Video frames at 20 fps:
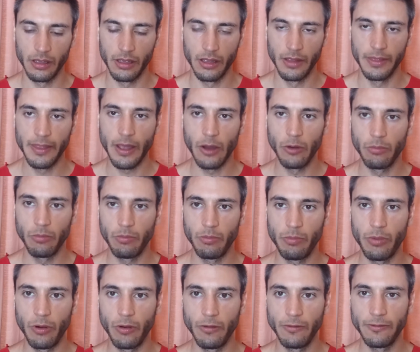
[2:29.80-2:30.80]
Now,
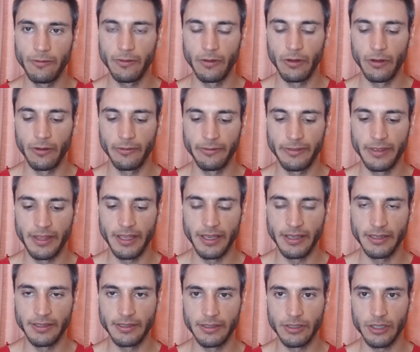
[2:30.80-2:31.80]
both of
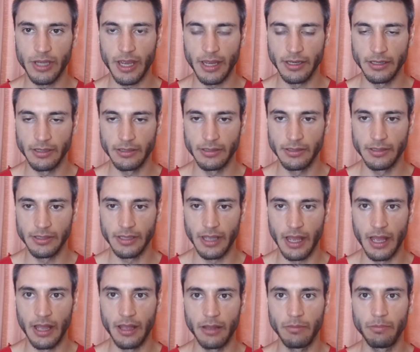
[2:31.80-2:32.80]
these channels
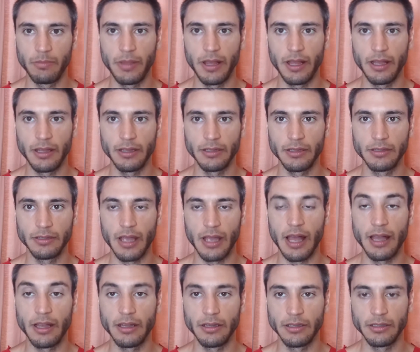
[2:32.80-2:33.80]
are
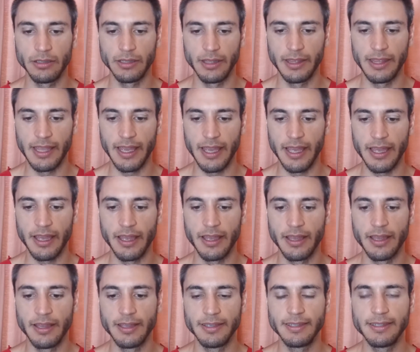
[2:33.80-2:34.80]
the
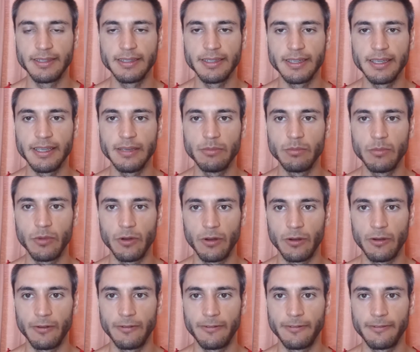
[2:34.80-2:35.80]
stream
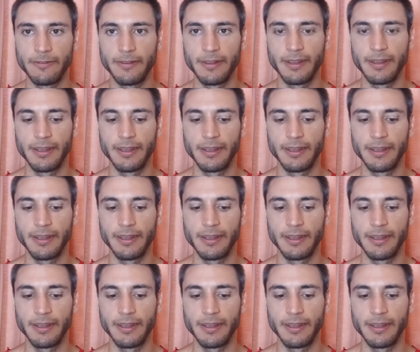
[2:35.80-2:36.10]
of